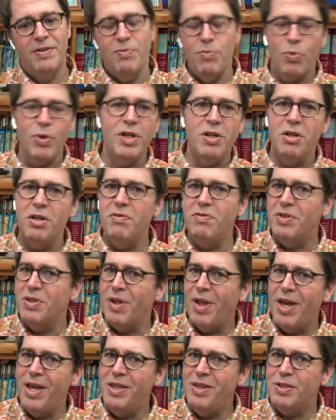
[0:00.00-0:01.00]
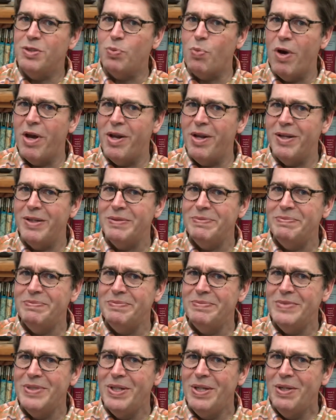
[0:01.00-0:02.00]
We could have delayed this wedding.
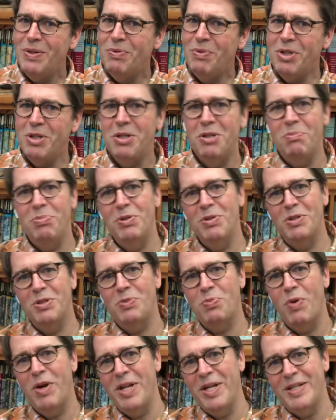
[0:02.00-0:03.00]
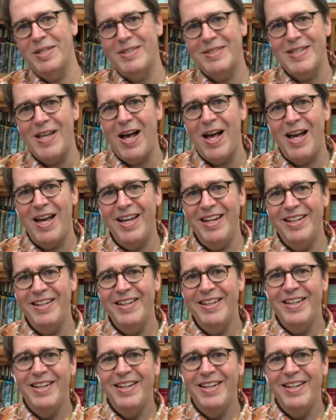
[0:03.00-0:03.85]
We could have put this wedding aside.